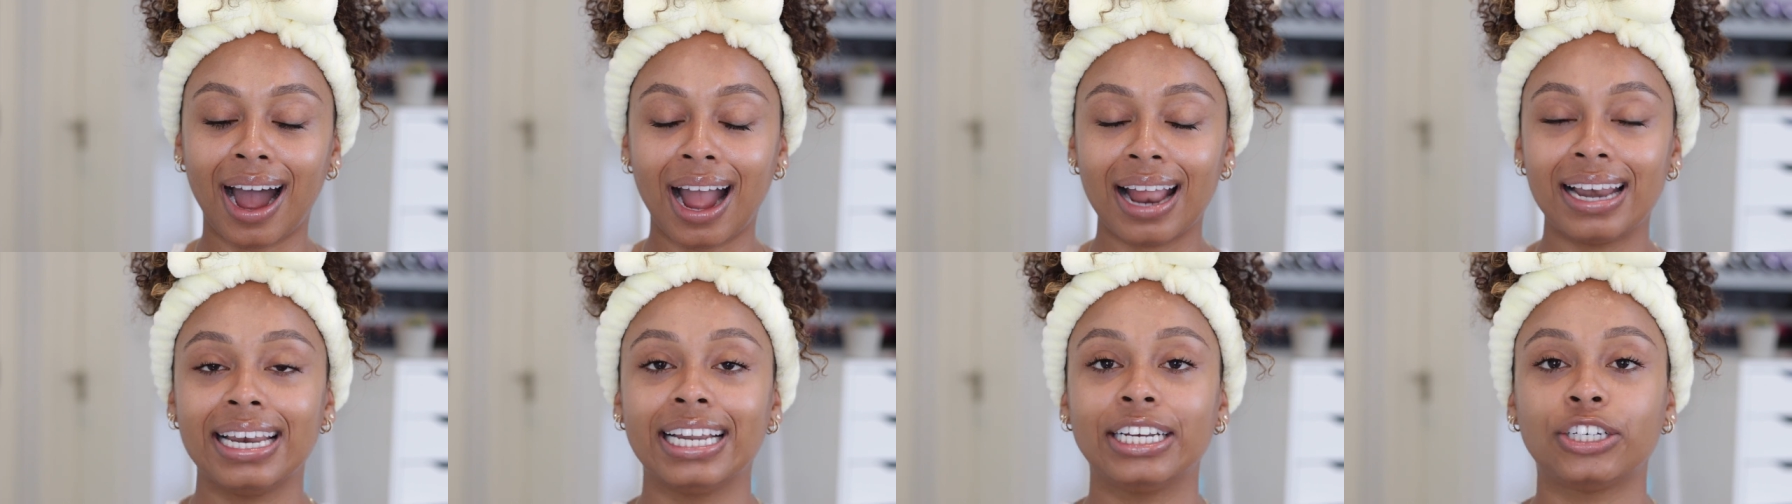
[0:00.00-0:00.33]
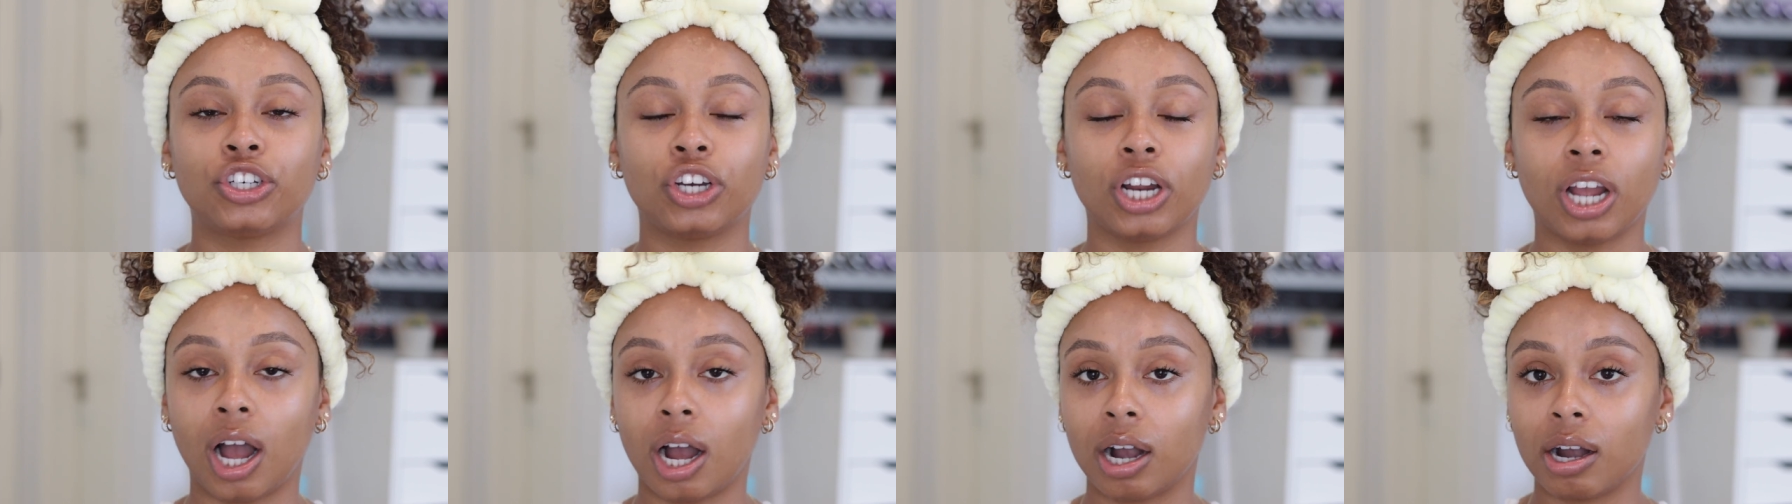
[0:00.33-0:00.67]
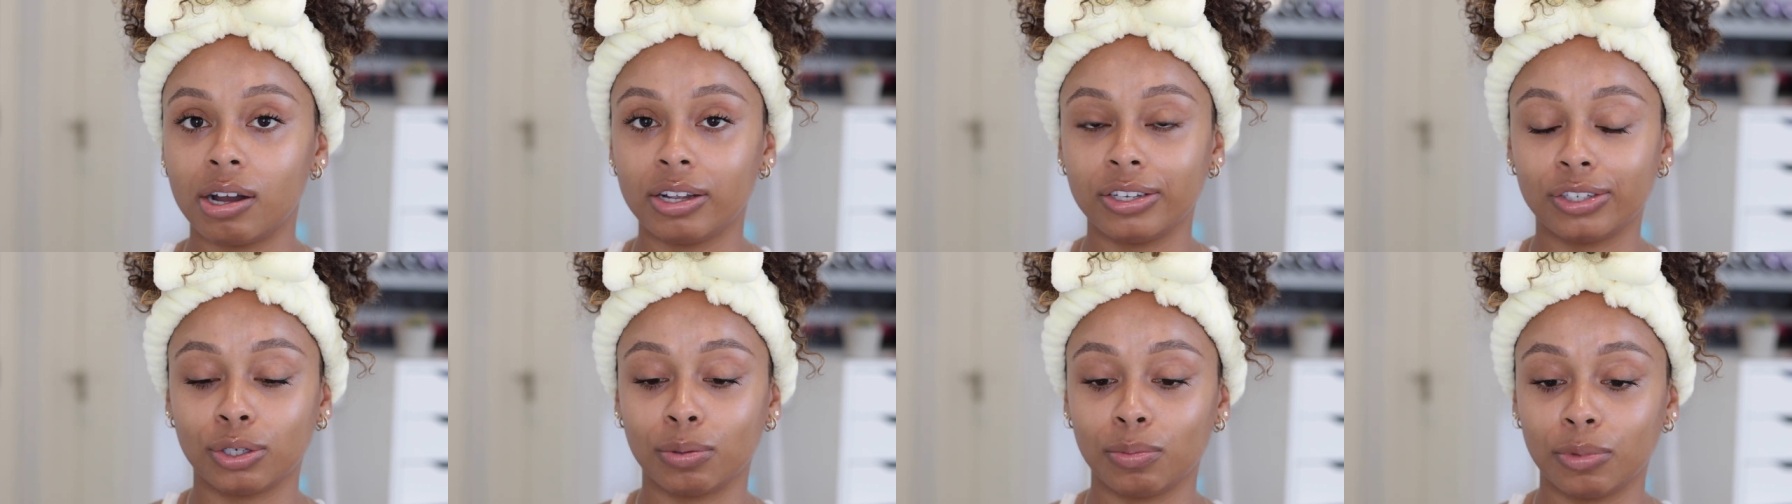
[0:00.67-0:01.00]
I literally, I
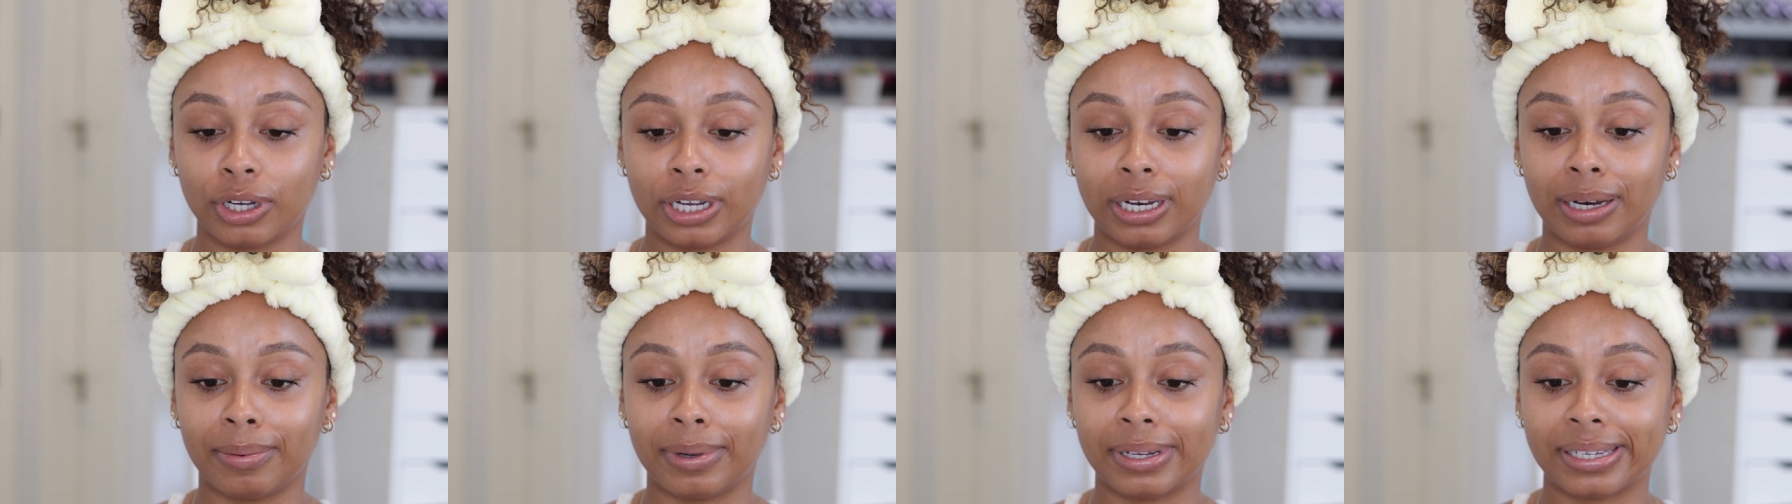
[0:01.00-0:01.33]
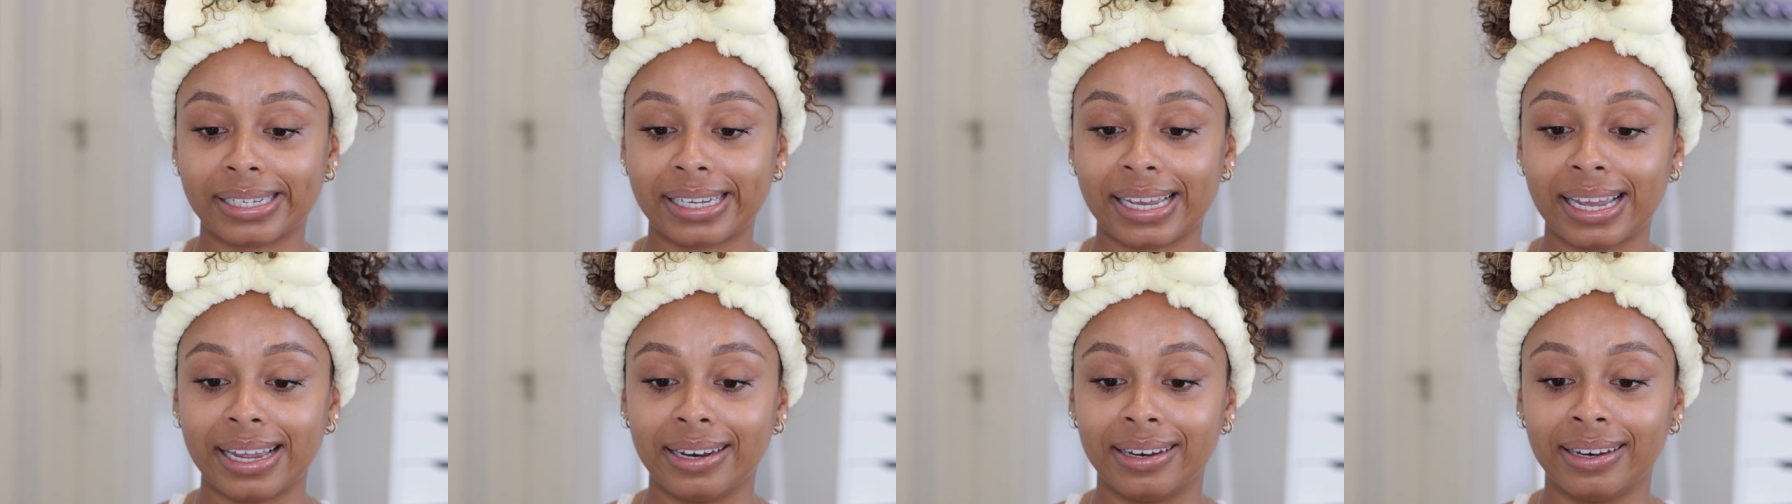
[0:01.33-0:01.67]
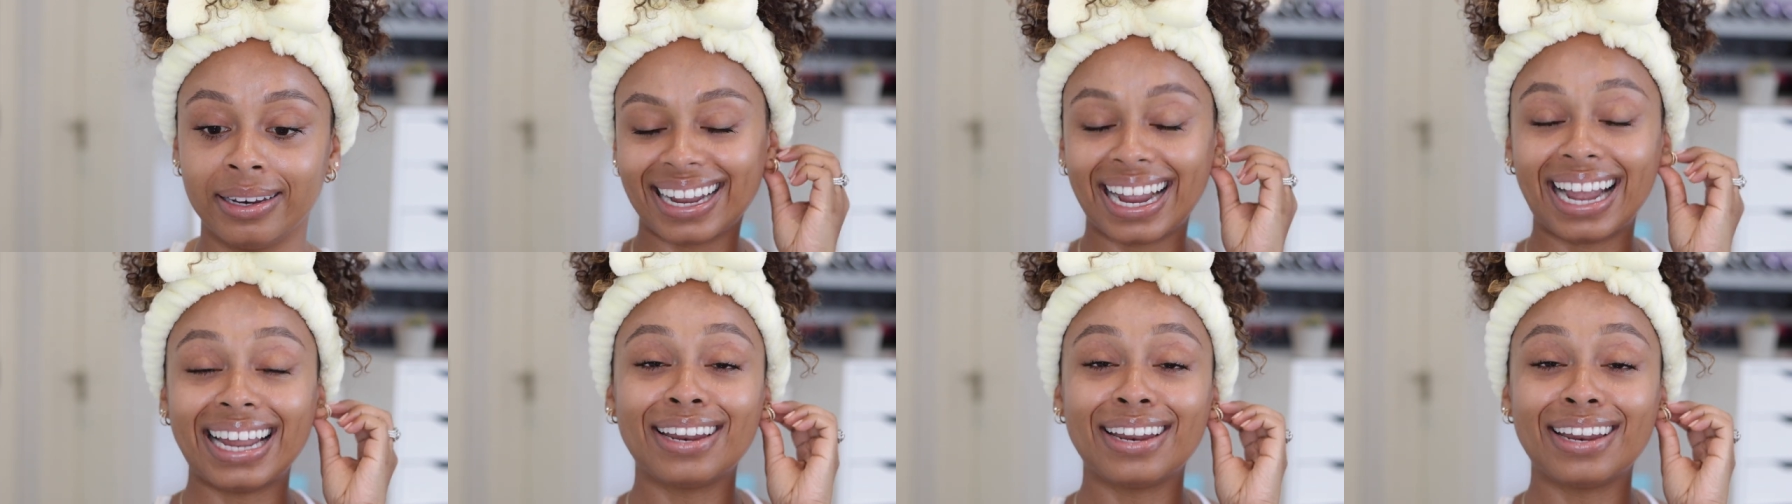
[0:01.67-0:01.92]
can't stop looking at my skin.